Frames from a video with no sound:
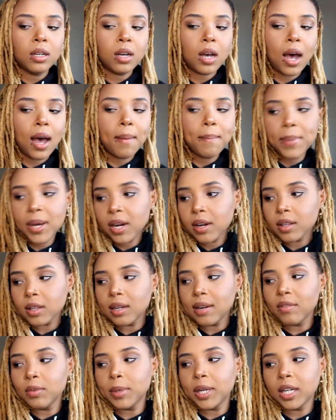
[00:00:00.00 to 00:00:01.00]
I'm bigger than
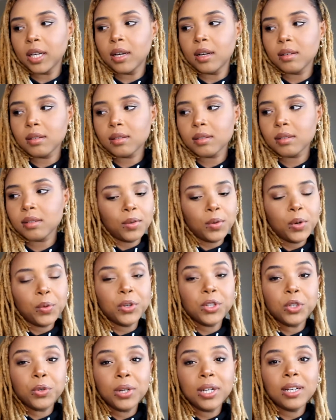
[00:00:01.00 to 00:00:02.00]
everybody else. We
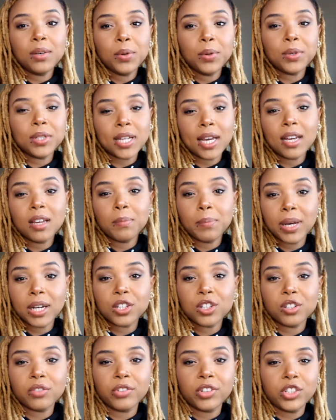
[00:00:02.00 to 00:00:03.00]
were taking
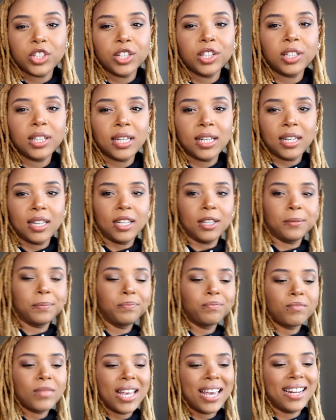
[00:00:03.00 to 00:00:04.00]
pictures for cheerleading
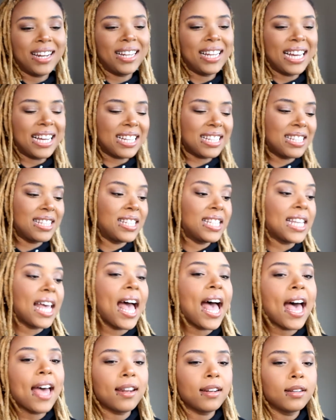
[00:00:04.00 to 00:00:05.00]
and I like
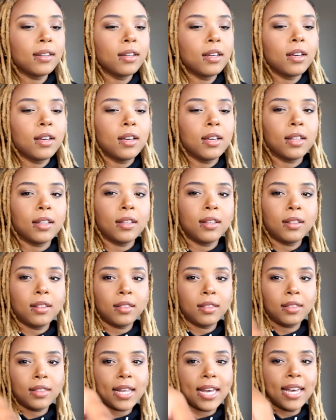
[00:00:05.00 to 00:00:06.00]
sat,
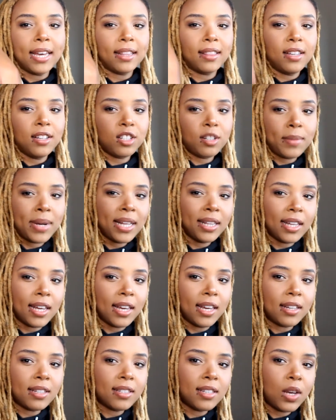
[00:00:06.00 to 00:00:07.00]
like these are my
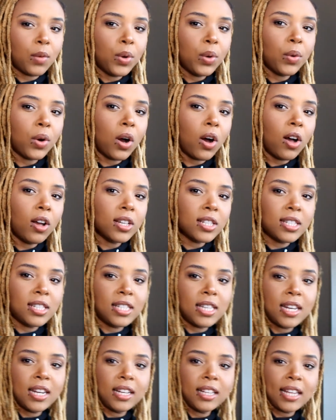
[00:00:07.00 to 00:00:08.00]
legs, and we were all
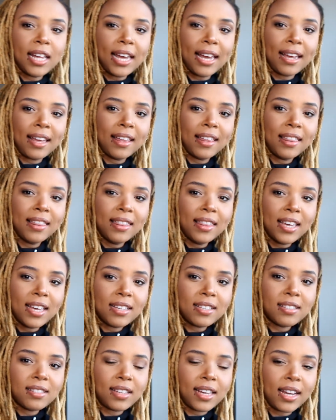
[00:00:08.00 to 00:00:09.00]
sitting like
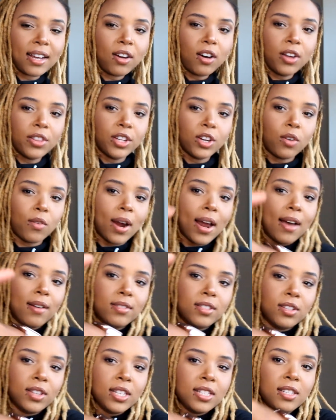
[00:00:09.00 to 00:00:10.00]
this, like on the
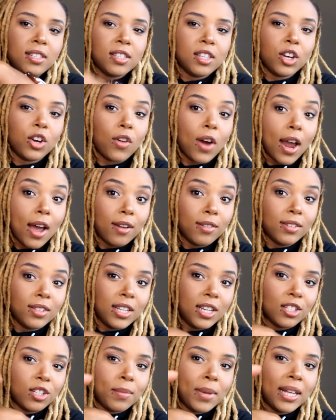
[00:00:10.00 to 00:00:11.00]
ground. So this is the ground,
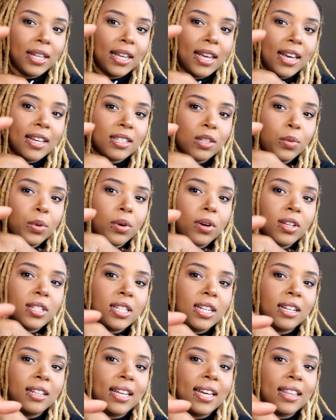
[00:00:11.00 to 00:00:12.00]
these are my legs, and we were all
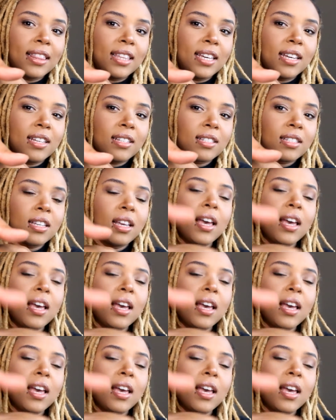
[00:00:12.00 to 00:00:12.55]
sitting like this.